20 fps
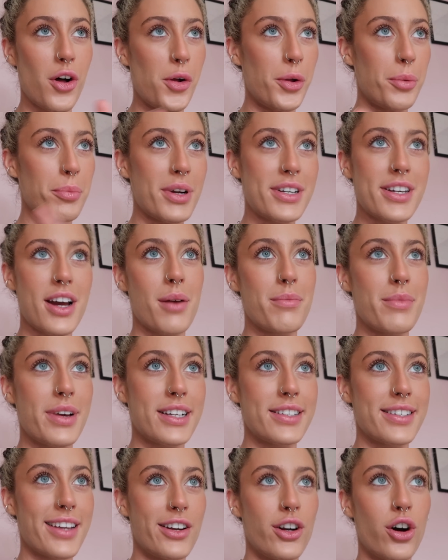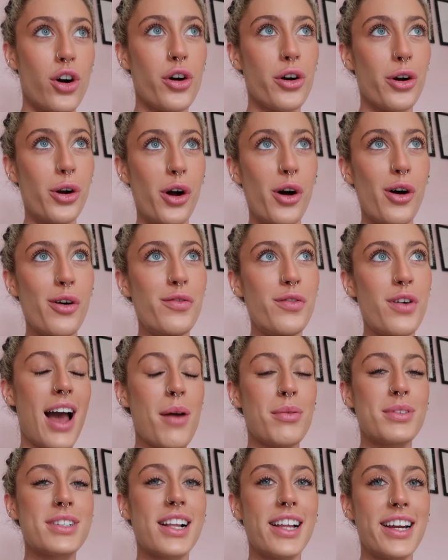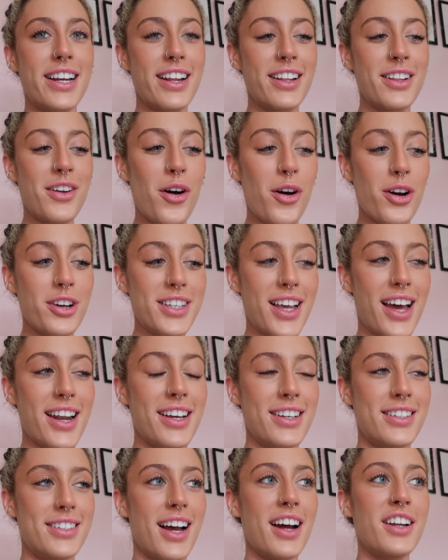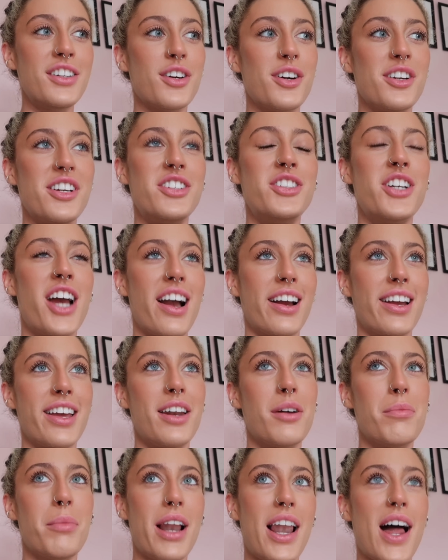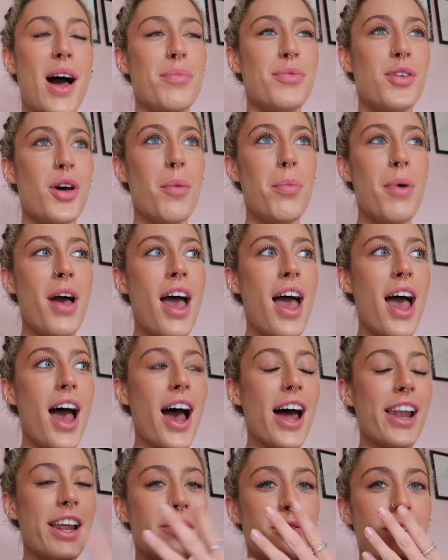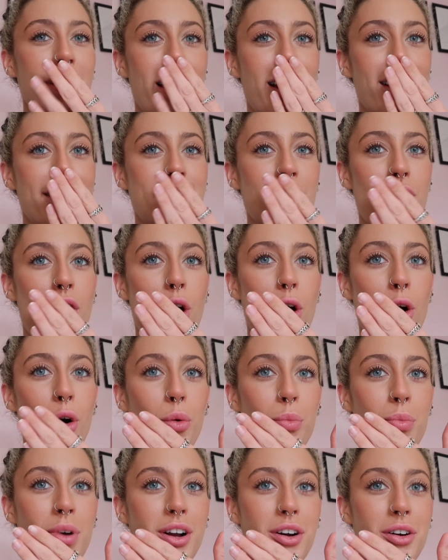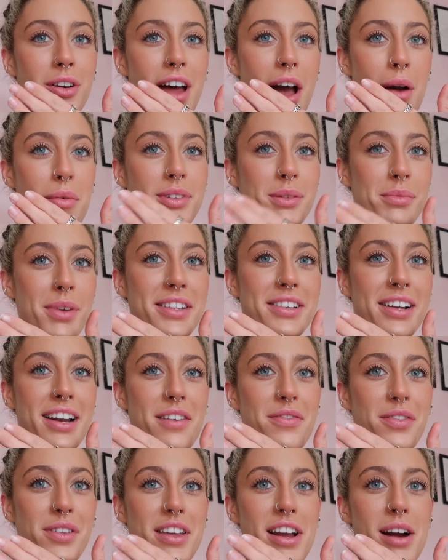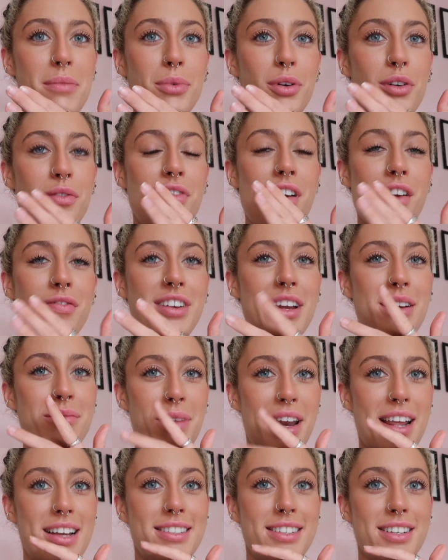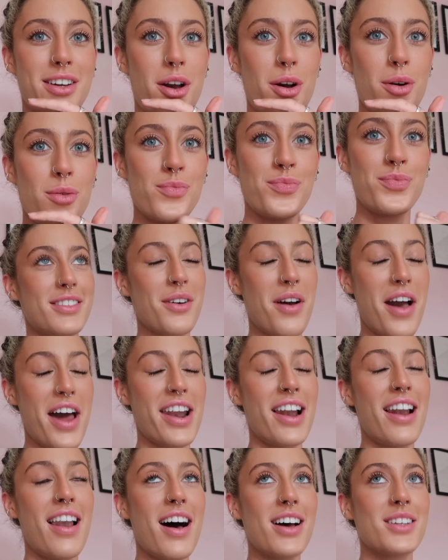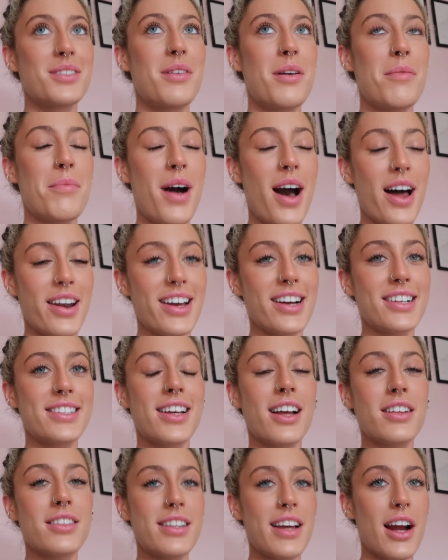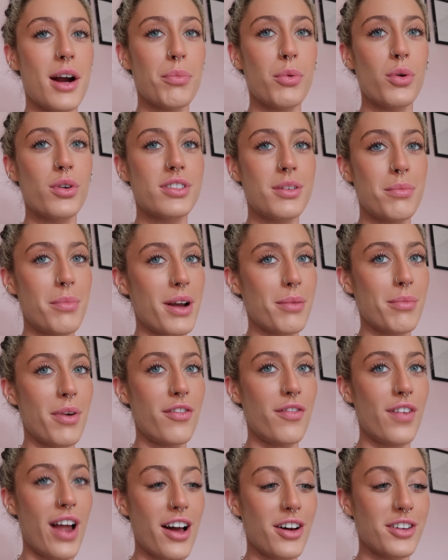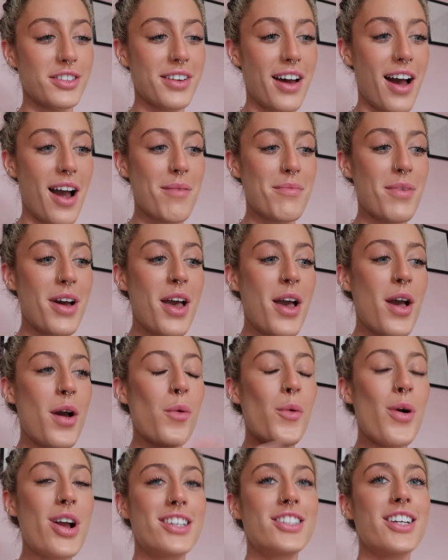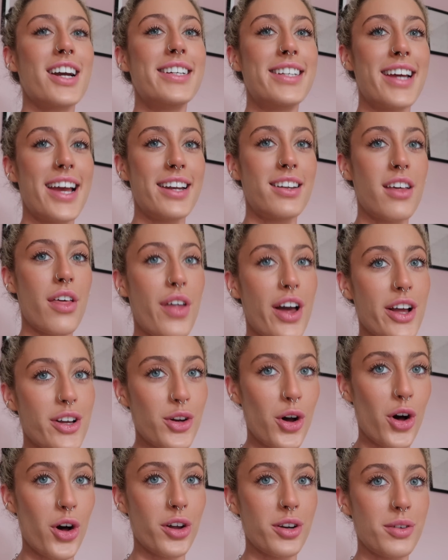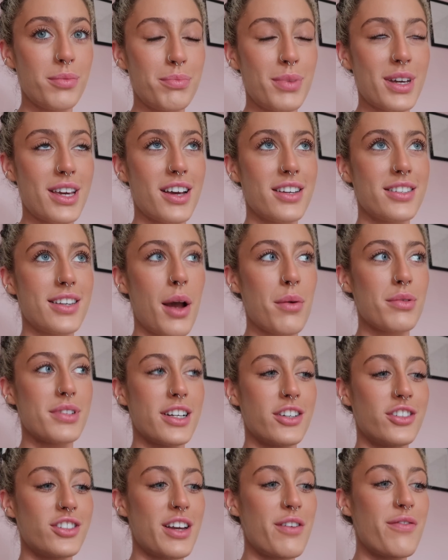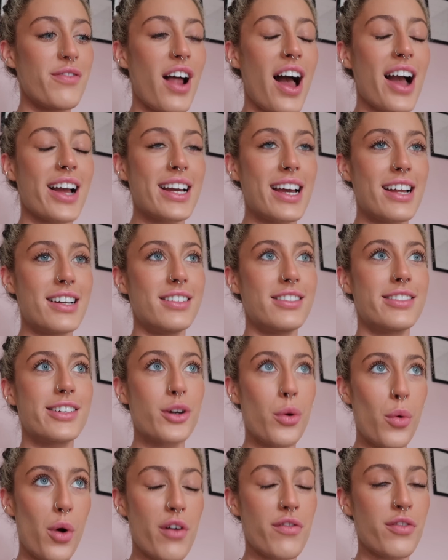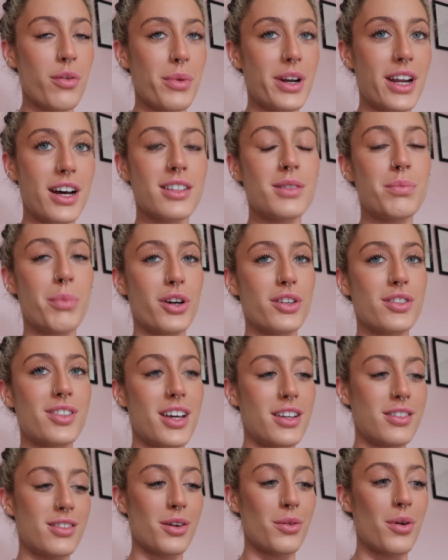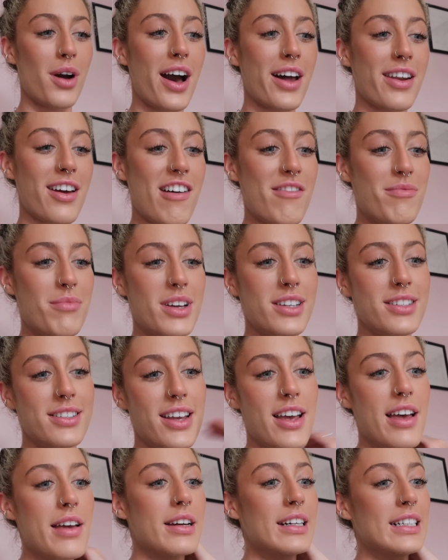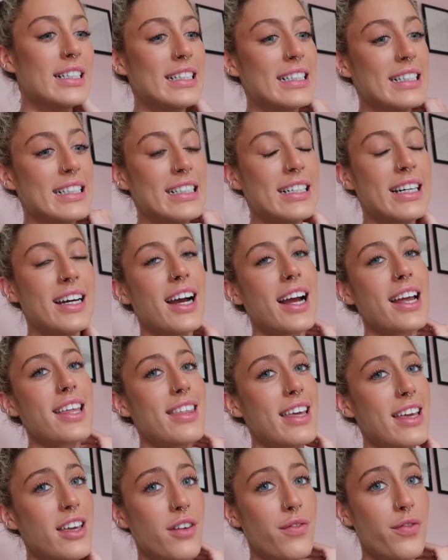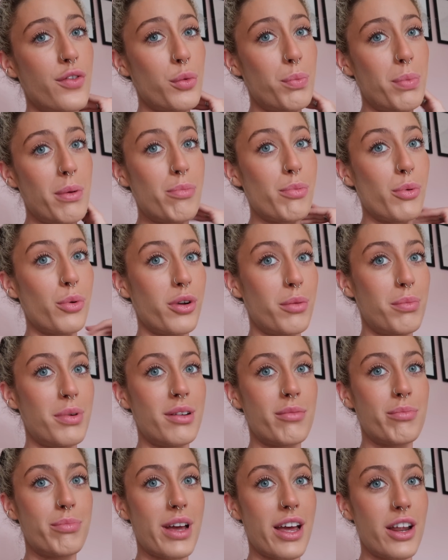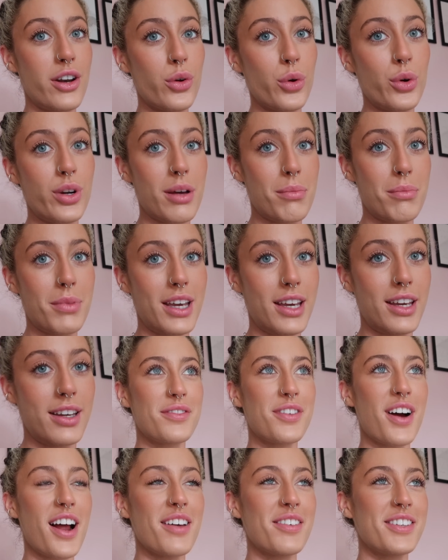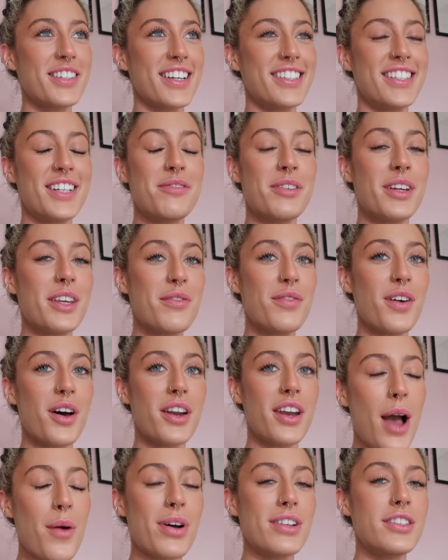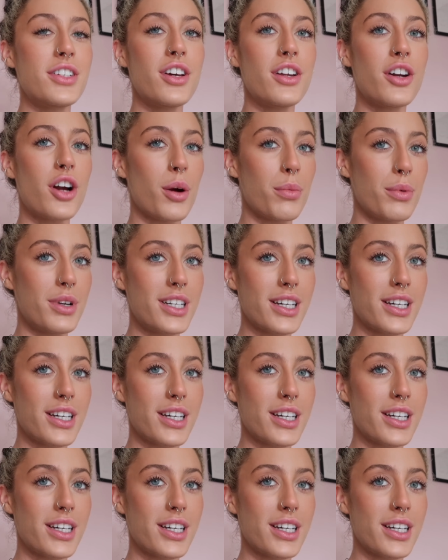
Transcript: all my timings an hour off. I was cleaning the house and I sat down to check in on my laptop and I realized, oh my god, I was meant to leave for the airport 15 minutes ago. So I had a last minute panic to get to the airport to make my flight on time, which I did, thank god, because I was literally flying in to go out for my dad's birthday. So had I have missed it, I think a few people would have been a bit annoyed at me. Friday was actually really fun. I went to an Urban